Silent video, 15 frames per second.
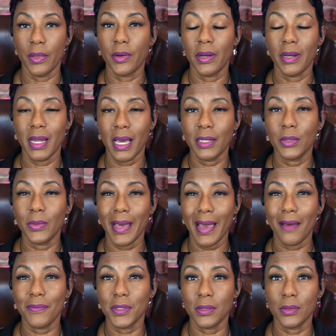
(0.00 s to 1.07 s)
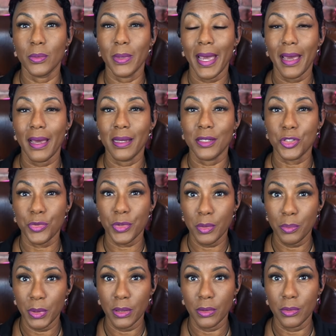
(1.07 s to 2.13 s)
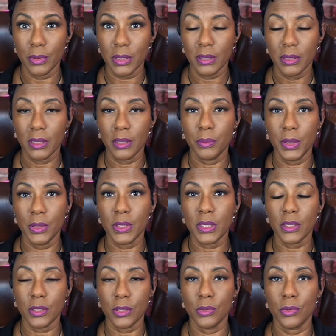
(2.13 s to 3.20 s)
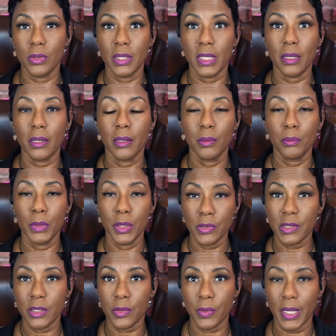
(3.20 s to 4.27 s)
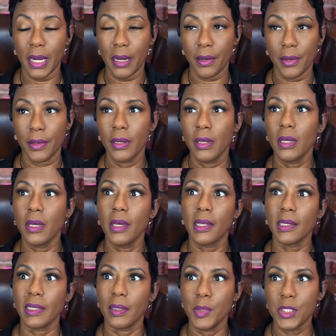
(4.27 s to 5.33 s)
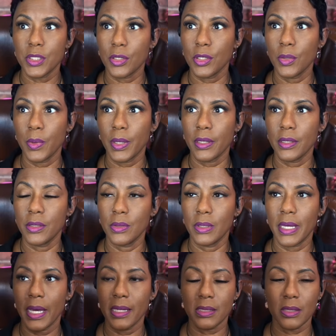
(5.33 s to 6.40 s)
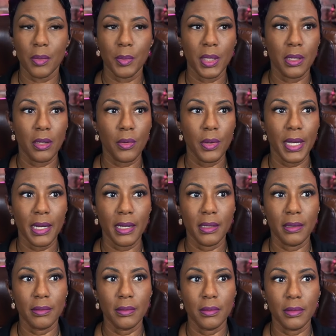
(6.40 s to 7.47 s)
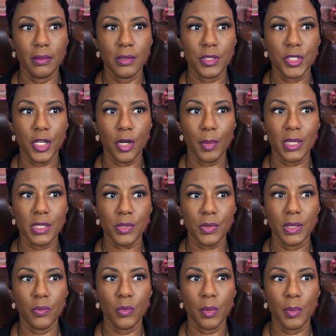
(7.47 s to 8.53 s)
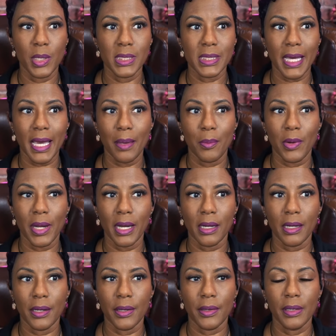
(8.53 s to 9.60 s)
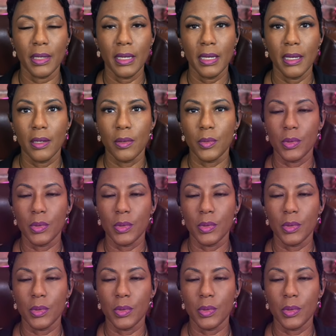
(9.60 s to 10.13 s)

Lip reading: or not you have to attribute the music to the music creator. Let me show you where to do that. So I'm going to go ahead and share my screen one more time right here. We'll